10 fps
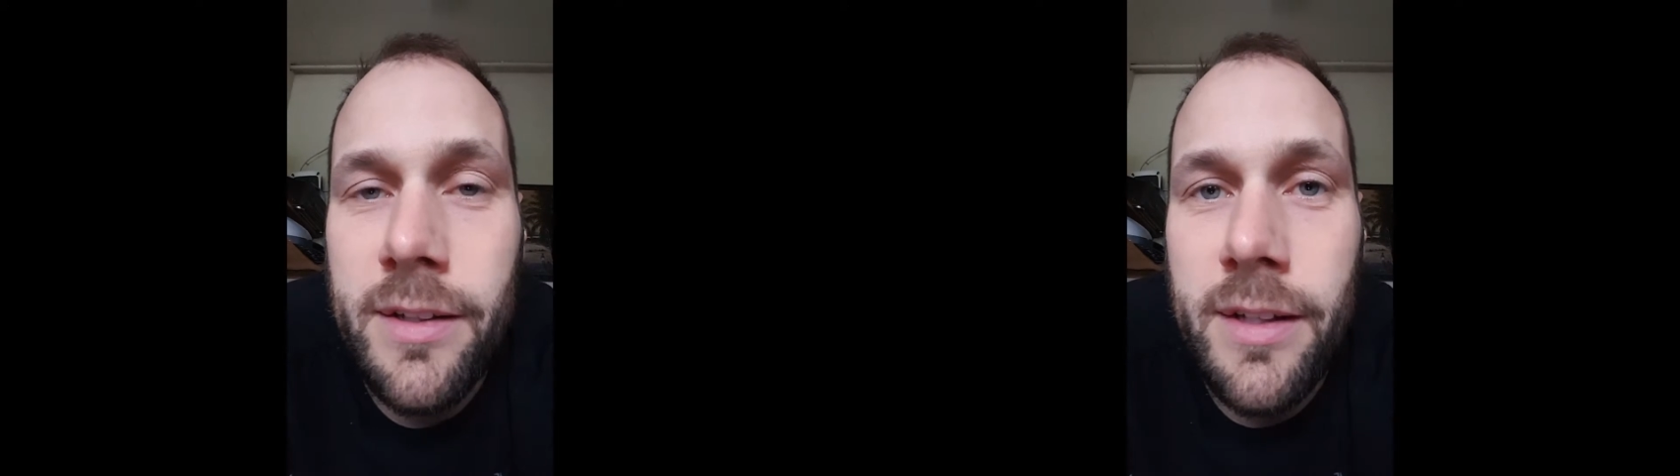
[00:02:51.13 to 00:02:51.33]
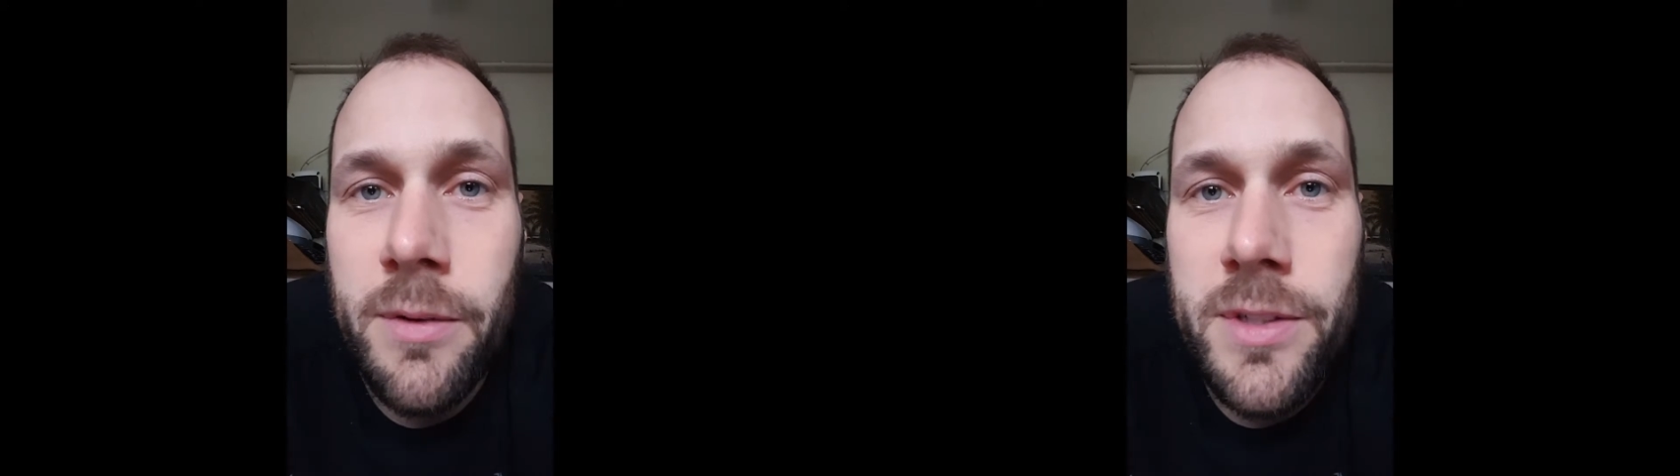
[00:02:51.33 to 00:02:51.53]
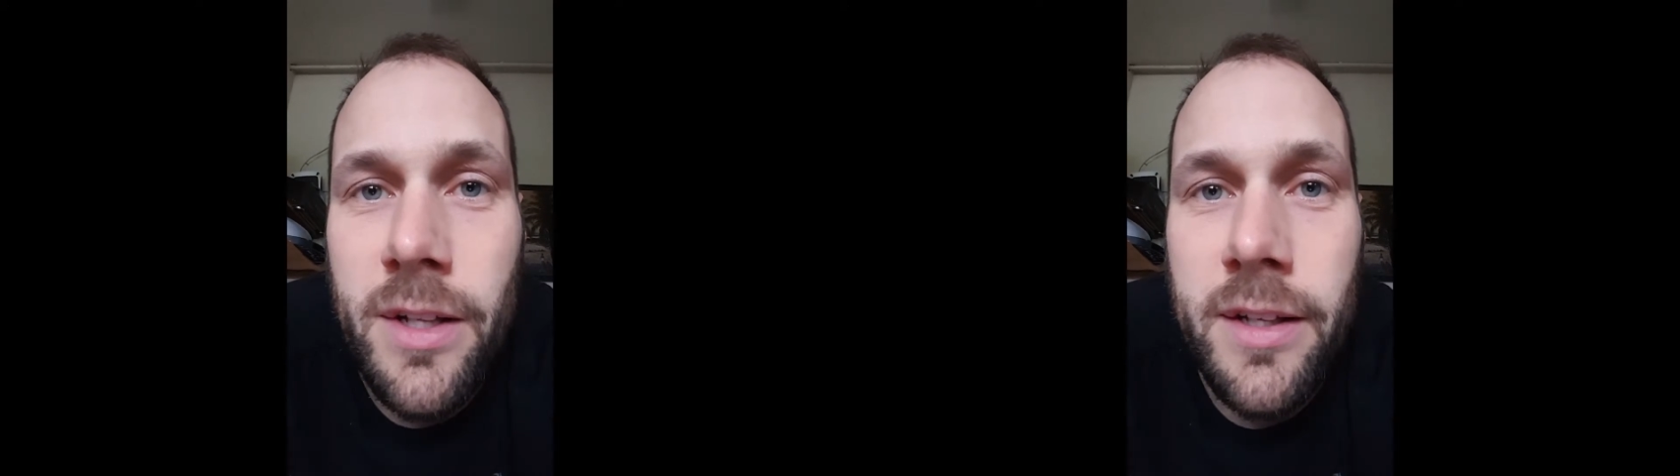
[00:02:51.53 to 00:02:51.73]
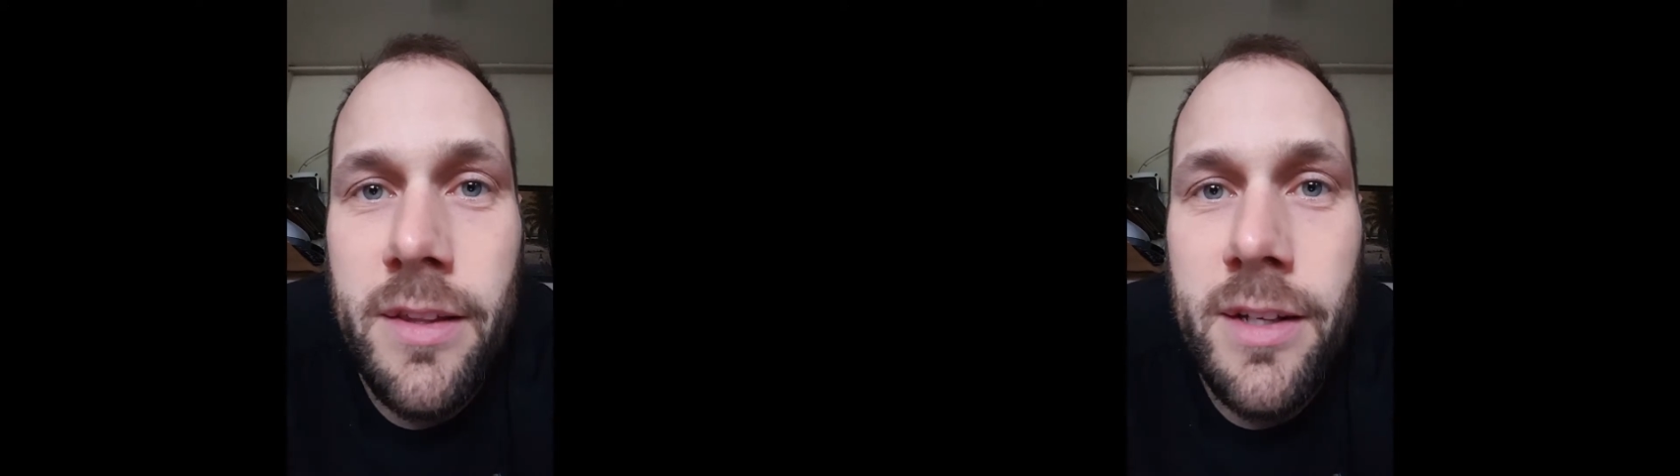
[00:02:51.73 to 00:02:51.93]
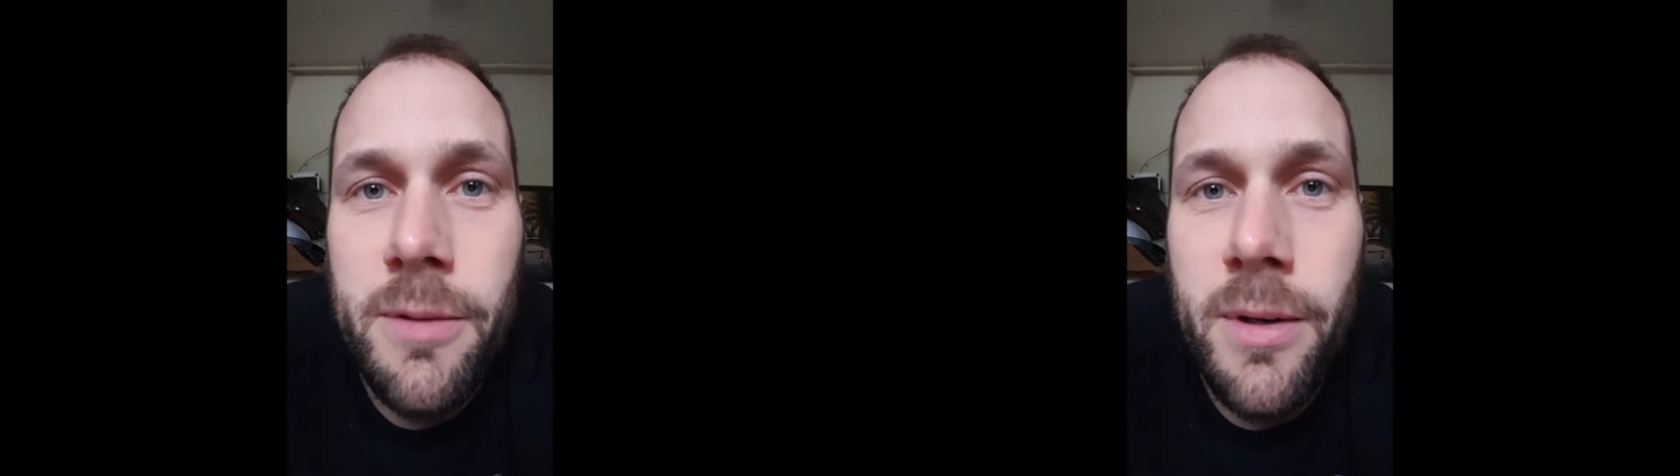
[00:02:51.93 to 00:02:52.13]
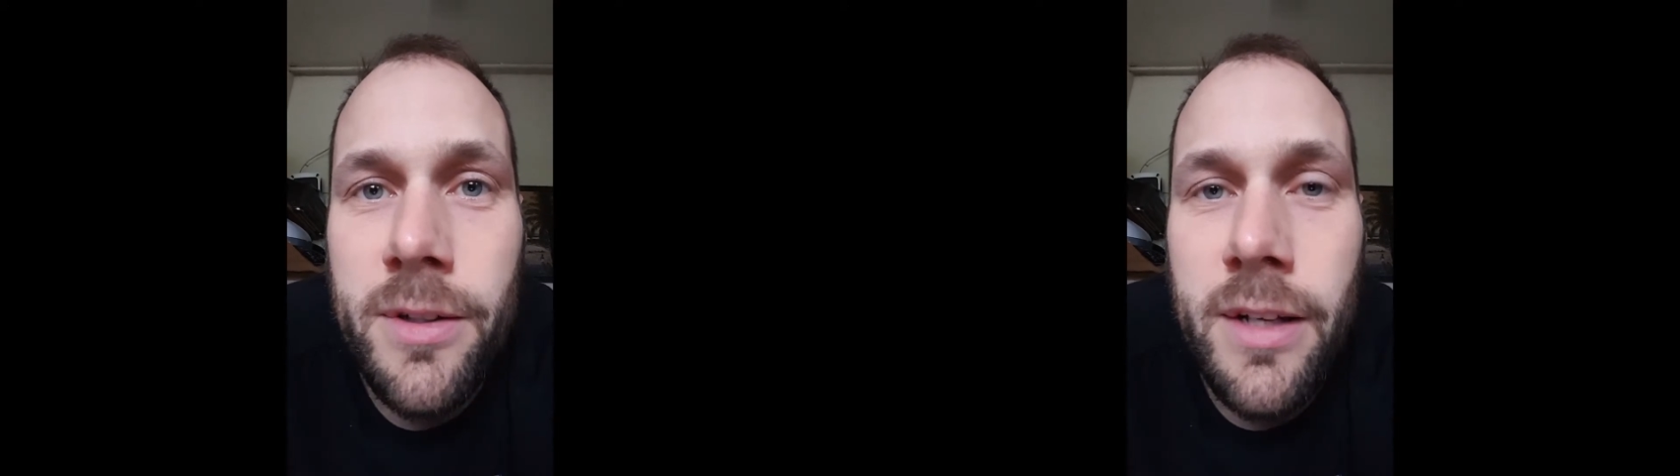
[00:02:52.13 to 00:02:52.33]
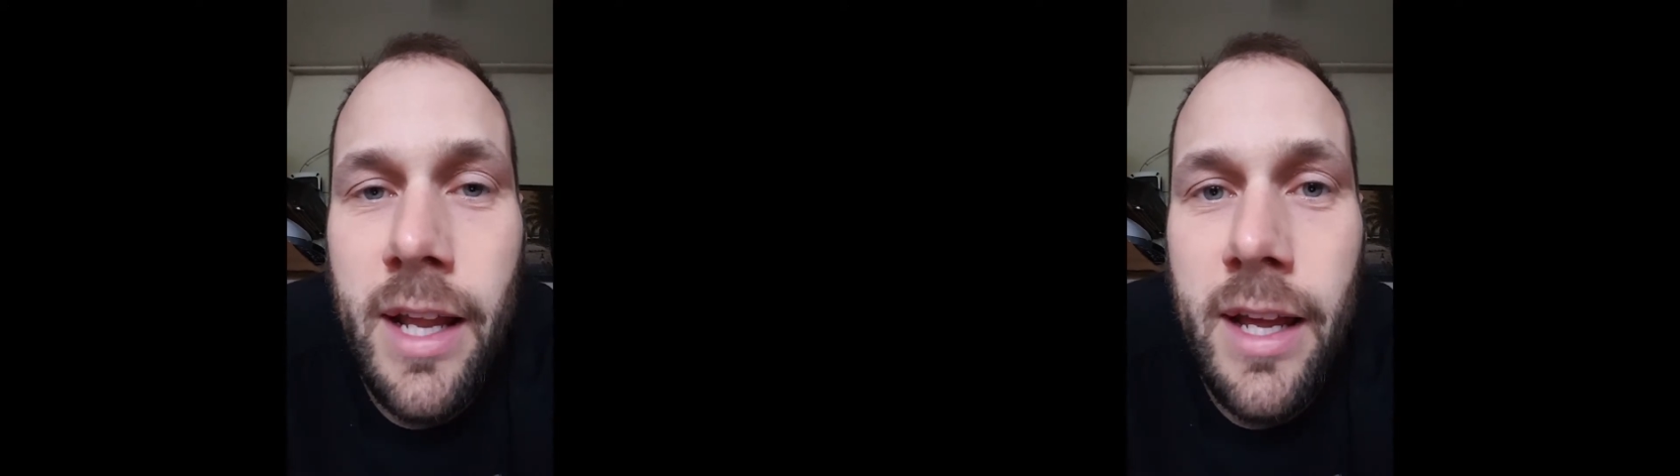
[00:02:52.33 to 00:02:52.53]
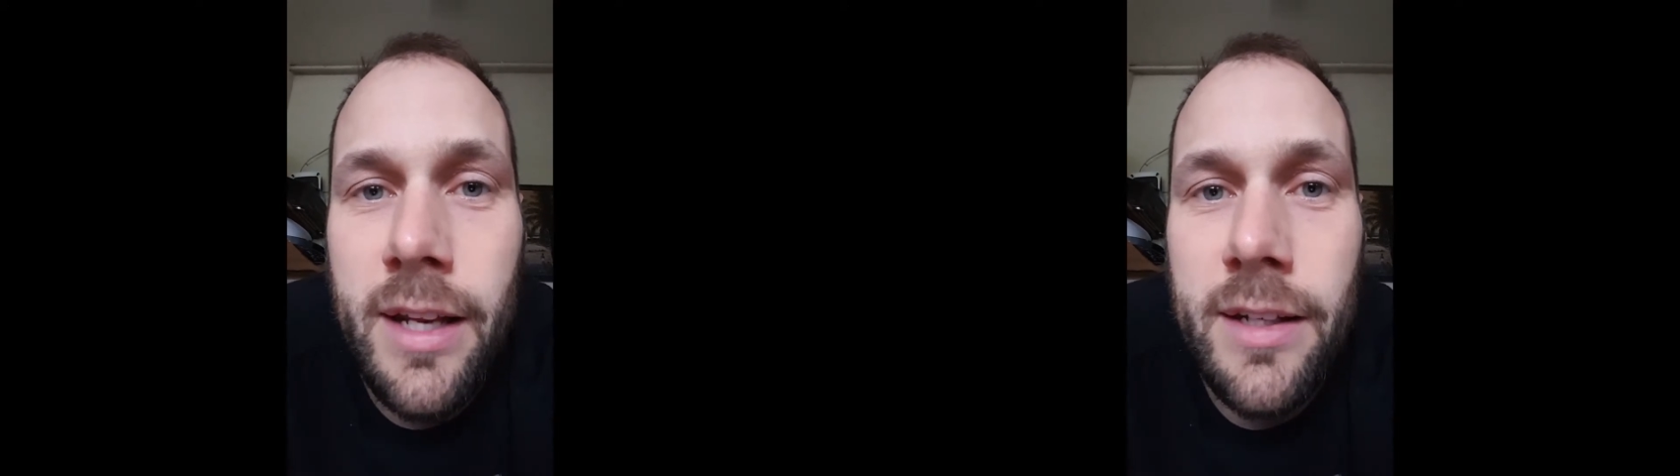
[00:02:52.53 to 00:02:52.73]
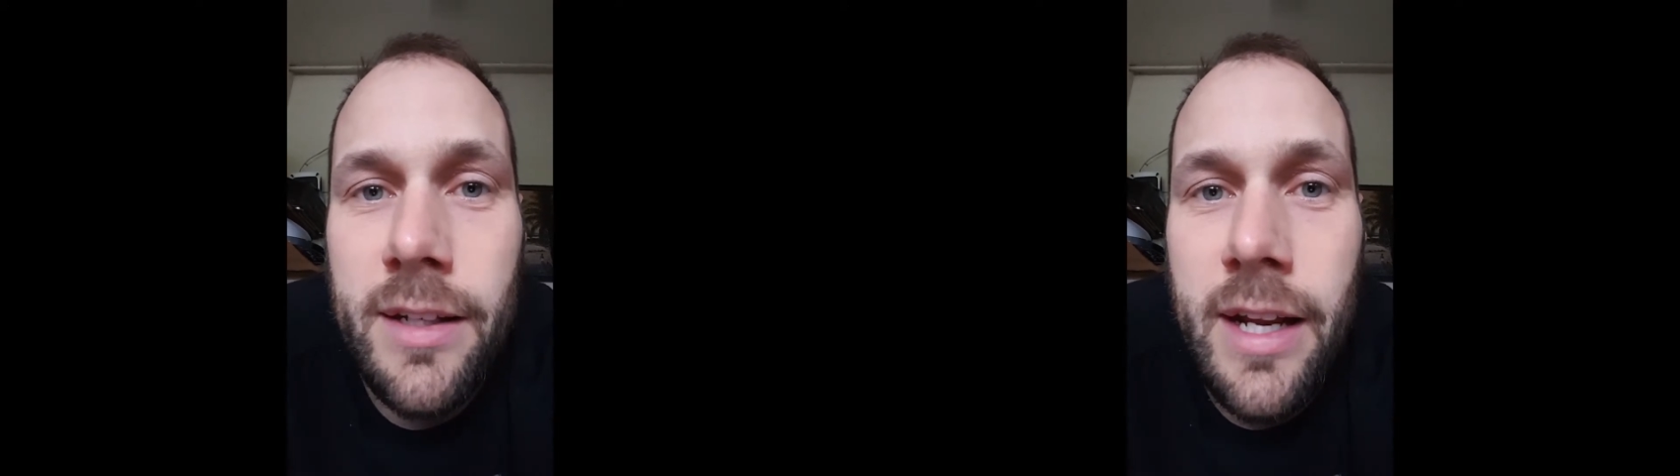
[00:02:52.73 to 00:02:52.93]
it was all I could think about, and